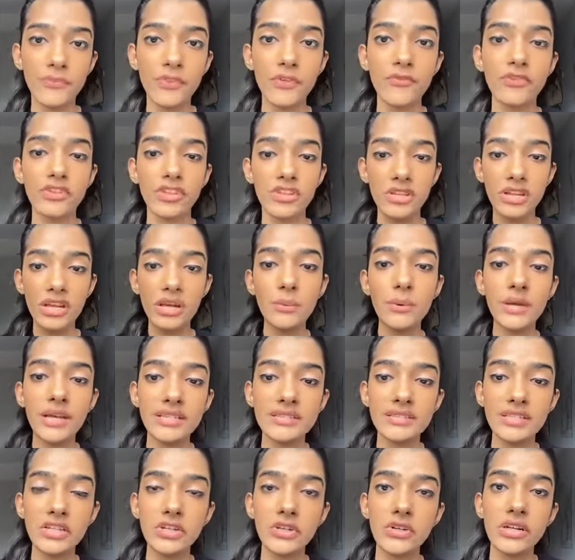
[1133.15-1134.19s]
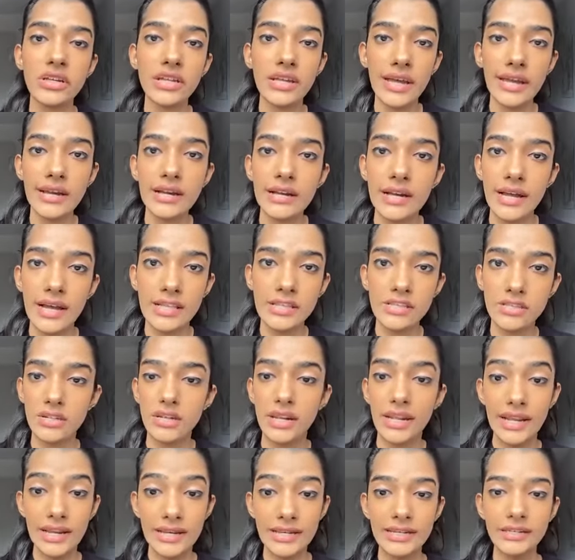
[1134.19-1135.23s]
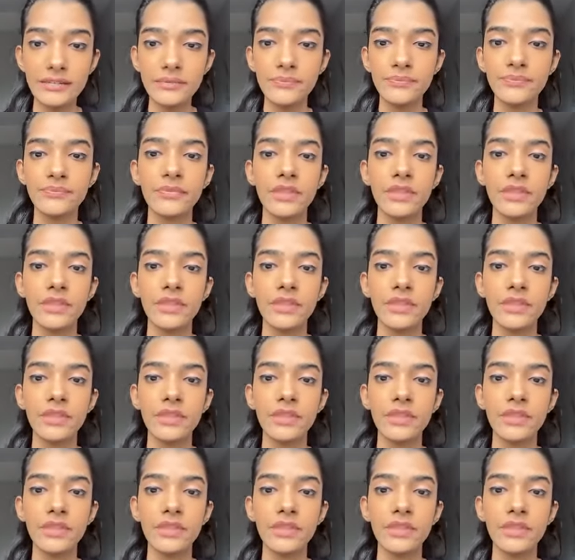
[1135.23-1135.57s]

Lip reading: for 3 ways that you can get clients on LinkedIn.